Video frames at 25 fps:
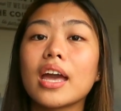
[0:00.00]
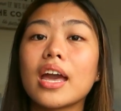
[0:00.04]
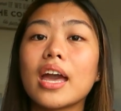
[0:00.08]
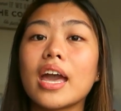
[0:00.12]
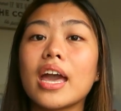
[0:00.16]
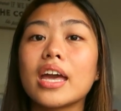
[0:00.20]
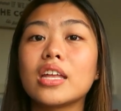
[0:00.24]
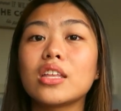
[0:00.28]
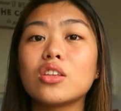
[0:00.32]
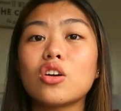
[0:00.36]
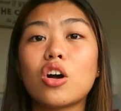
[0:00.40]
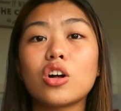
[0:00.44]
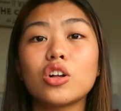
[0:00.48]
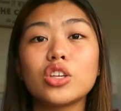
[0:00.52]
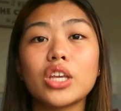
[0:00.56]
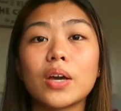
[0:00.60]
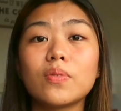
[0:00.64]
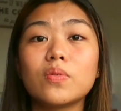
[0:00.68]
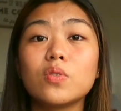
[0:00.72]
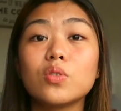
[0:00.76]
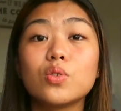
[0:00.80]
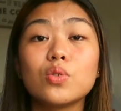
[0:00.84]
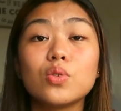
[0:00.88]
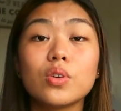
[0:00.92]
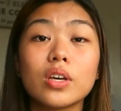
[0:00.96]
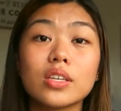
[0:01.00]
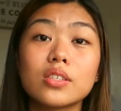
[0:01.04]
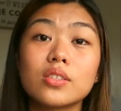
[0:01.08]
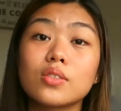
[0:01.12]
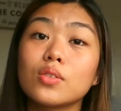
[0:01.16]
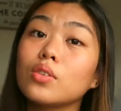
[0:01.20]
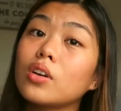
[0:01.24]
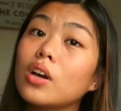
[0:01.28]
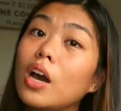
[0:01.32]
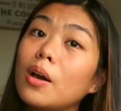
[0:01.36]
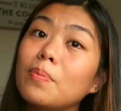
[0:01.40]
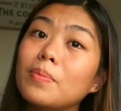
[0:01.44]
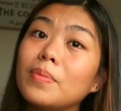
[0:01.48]
and all you have to do is to
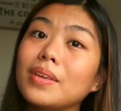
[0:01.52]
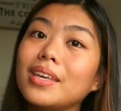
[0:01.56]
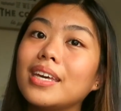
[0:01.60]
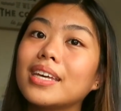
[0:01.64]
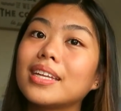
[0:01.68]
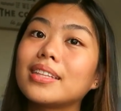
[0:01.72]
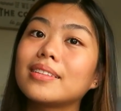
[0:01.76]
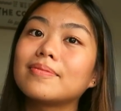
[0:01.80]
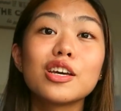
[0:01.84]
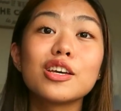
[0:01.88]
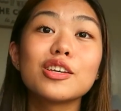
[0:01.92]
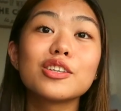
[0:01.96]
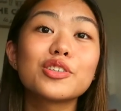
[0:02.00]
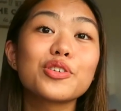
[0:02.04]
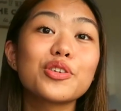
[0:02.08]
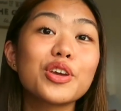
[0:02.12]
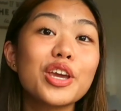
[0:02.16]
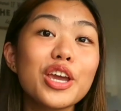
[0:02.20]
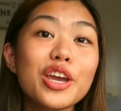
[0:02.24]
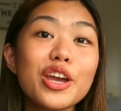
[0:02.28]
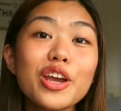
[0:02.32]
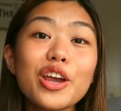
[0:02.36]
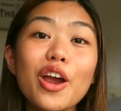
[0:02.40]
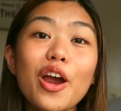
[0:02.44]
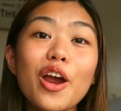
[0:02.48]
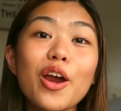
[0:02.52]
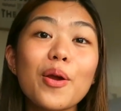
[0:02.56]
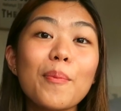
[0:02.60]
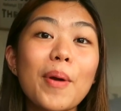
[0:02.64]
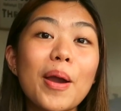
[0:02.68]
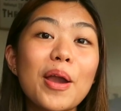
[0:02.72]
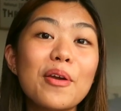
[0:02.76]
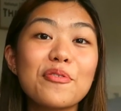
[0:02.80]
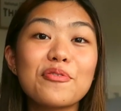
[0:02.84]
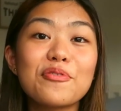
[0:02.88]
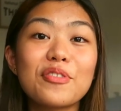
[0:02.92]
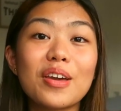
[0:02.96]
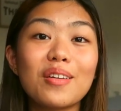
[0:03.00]
copy it. So here are
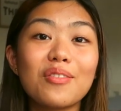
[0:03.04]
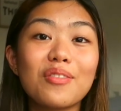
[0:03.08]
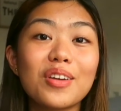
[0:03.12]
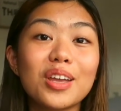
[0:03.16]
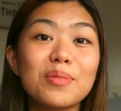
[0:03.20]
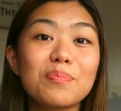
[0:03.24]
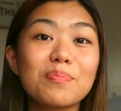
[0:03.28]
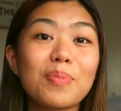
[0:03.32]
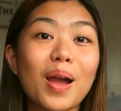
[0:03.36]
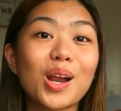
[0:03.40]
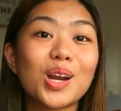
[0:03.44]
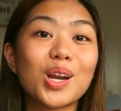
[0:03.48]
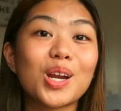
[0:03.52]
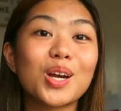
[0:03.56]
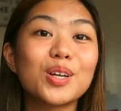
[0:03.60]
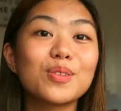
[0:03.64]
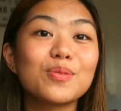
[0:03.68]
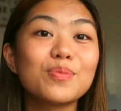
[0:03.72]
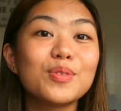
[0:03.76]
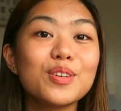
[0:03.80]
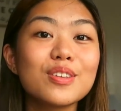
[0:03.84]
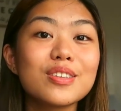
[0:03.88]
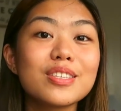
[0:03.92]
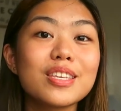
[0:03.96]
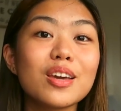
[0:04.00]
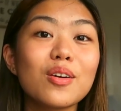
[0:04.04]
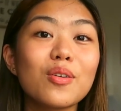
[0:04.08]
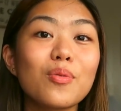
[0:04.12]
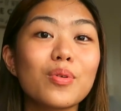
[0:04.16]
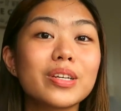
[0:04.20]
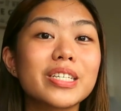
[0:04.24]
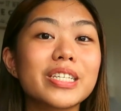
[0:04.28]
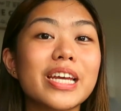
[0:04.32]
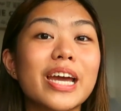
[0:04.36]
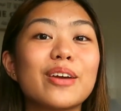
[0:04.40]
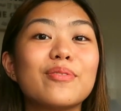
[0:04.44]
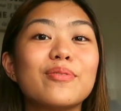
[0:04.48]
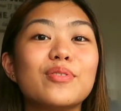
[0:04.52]
my favorite background music,
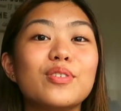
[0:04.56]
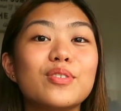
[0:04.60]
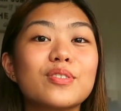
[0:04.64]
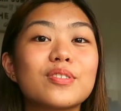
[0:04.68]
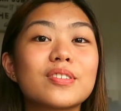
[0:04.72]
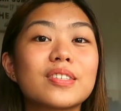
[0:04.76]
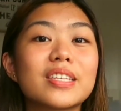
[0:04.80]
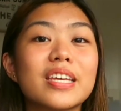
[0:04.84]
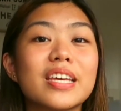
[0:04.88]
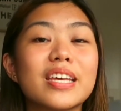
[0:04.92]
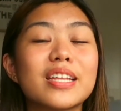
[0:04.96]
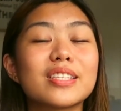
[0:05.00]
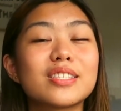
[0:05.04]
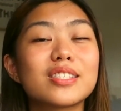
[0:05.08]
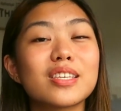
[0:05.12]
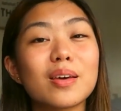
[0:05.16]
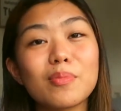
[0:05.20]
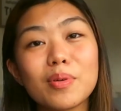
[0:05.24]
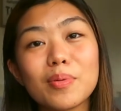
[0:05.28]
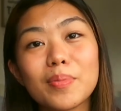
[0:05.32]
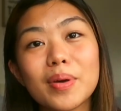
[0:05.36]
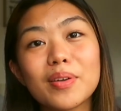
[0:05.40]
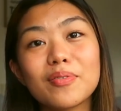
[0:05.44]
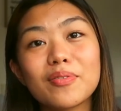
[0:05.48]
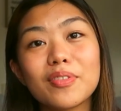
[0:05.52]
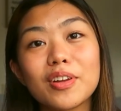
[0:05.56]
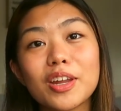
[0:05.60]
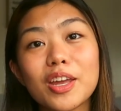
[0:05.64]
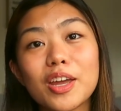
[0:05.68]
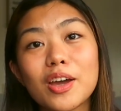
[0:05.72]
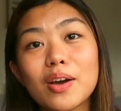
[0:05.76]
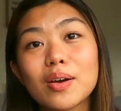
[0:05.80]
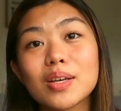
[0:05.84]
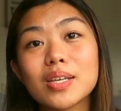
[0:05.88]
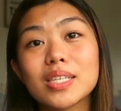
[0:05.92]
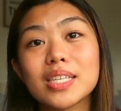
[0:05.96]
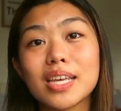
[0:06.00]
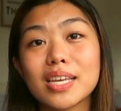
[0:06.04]
which I've used in some of my
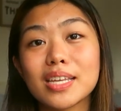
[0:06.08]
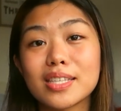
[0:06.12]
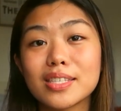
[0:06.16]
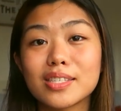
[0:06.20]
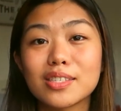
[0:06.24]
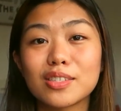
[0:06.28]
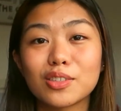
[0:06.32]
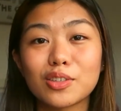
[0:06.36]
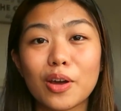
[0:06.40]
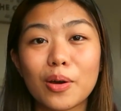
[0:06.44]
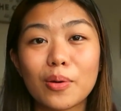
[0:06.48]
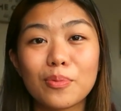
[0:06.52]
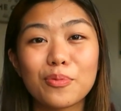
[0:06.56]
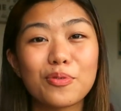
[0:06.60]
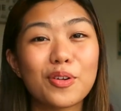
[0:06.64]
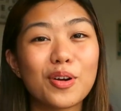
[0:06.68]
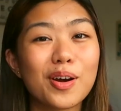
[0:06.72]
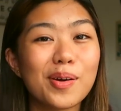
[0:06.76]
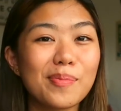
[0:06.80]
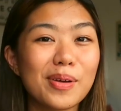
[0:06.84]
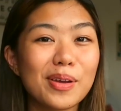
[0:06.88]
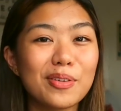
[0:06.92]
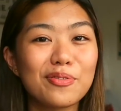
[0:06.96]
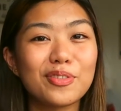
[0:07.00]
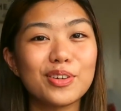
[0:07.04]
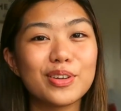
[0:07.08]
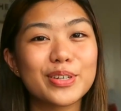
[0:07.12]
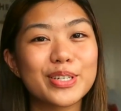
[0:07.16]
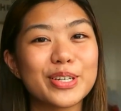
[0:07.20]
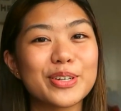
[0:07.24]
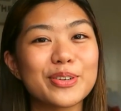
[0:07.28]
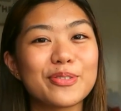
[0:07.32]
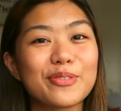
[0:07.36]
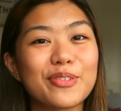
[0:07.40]
videos and some for my future